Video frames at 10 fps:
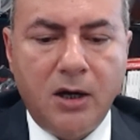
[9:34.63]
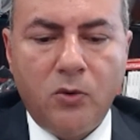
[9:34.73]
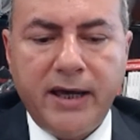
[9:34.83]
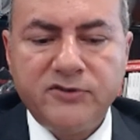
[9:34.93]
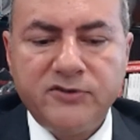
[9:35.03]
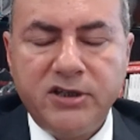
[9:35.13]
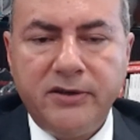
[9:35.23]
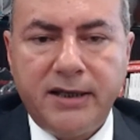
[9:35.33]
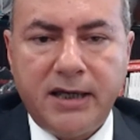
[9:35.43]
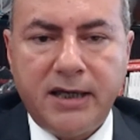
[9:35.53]
We have seen
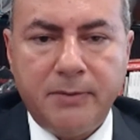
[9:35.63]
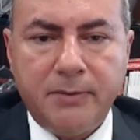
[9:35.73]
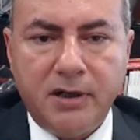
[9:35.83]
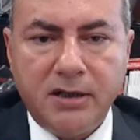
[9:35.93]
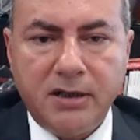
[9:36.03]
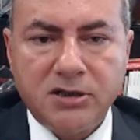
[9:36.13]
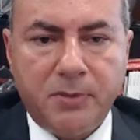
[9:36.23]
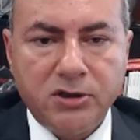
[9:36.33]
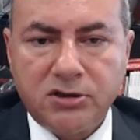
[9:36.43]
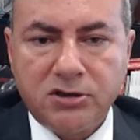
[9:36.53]
that happen in the
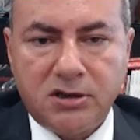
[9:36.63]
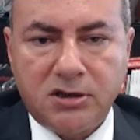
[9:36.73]
past